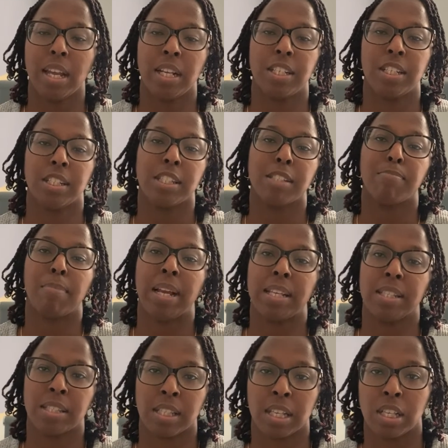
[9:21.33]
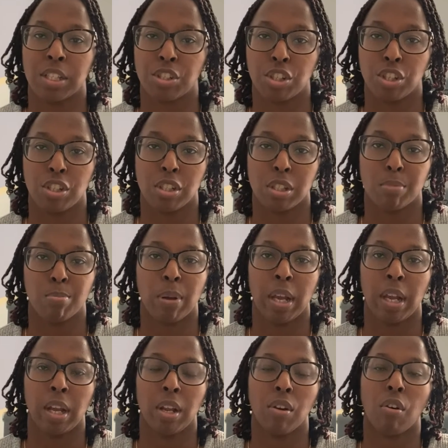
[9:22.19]
it just makes sense to just
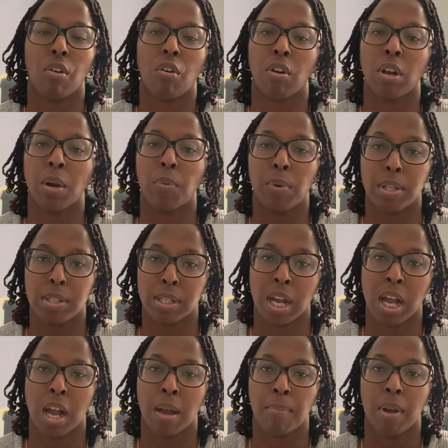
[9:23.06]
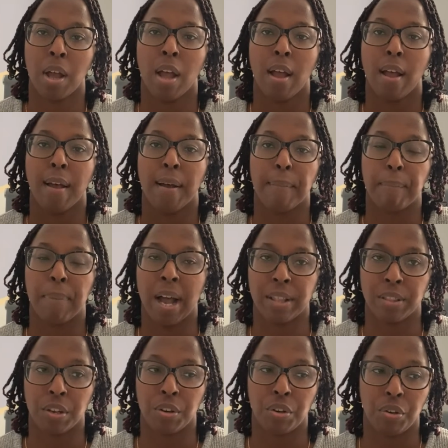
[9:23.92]
pay it all at one time
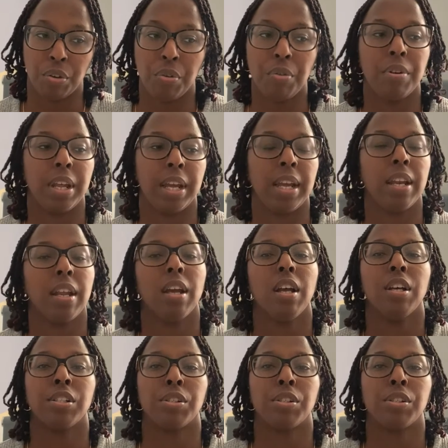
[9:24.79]
by the due date,